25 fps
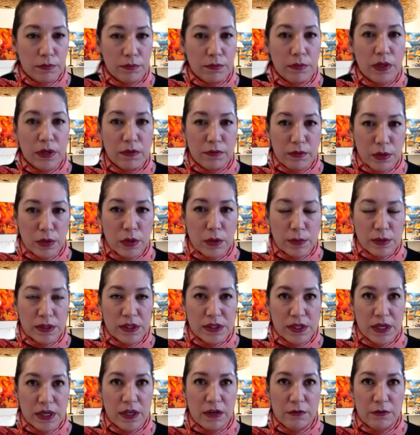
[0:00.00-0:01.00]
even though I'm in
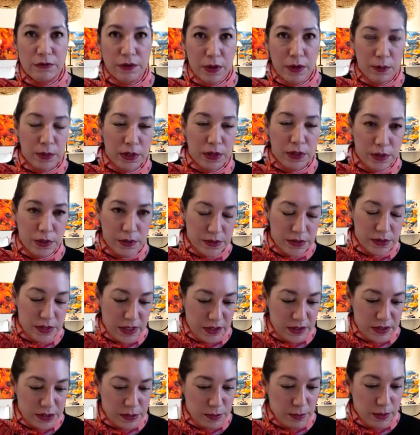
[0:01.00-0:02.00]
Santa Fe, I'm going to use that
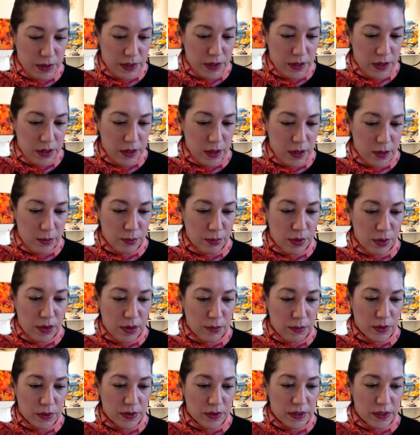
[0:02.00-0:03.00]
as my
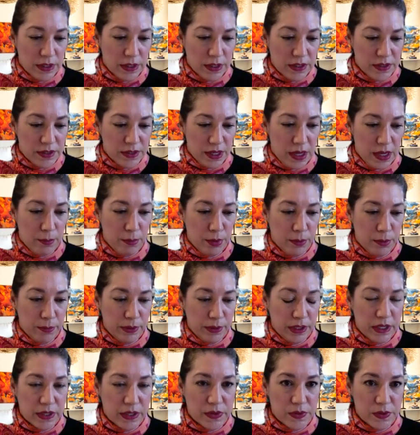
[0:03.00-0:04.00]
primary example
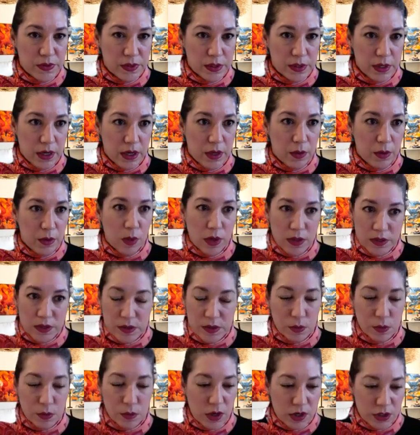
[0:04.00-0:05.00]
because I was
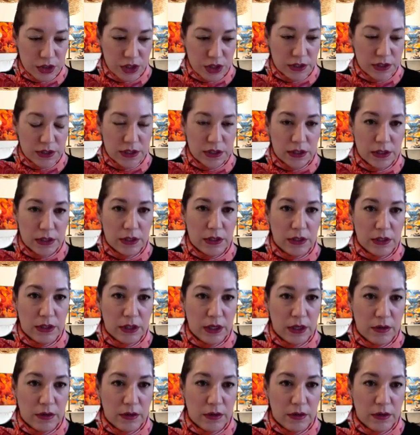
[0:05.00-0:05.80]
in Washington,